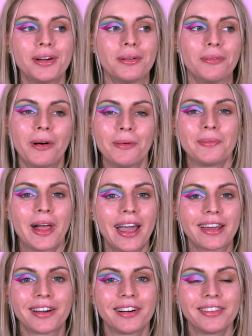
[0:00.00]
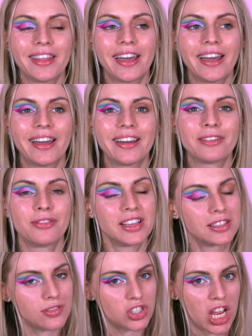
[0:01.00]
what I'm like on there.
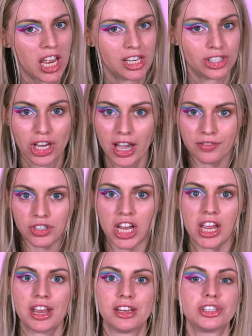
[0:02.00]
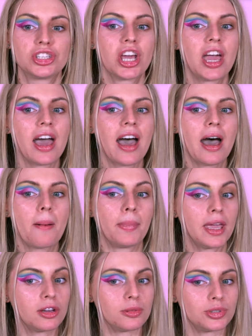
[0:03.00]
Things have changed, I've changed,
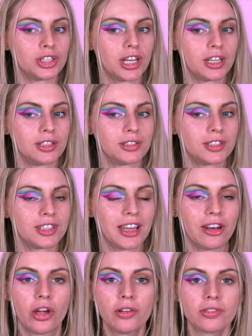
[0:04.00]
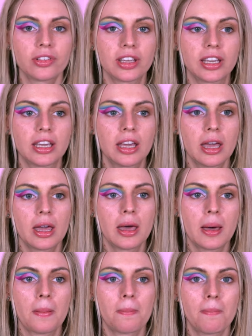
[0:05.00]
makeup's changed, and hopefully
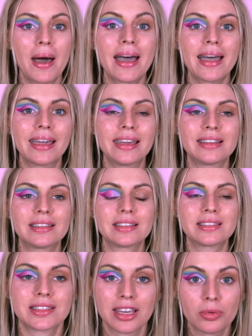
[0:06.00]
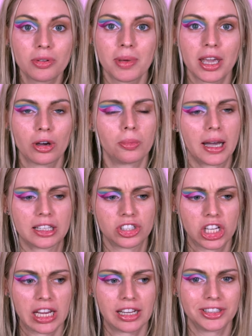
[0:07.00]
my skill of makeup has
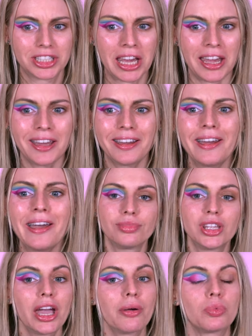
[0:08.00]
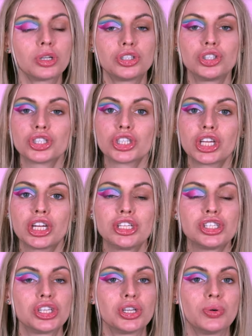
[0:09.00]
changed. Yeah, we're just gonna
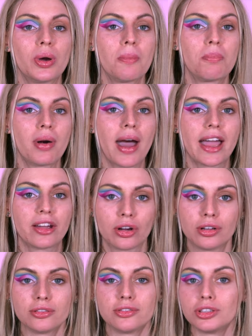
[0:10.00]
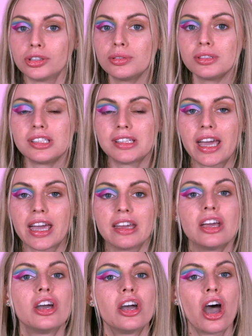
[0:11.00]
do a bright, colourful look
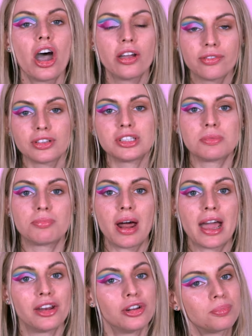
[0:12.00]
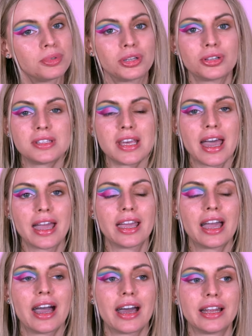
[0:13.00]
today, hopefully to brighten up your
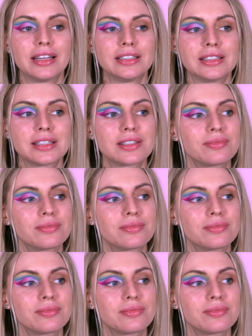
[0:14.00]
day and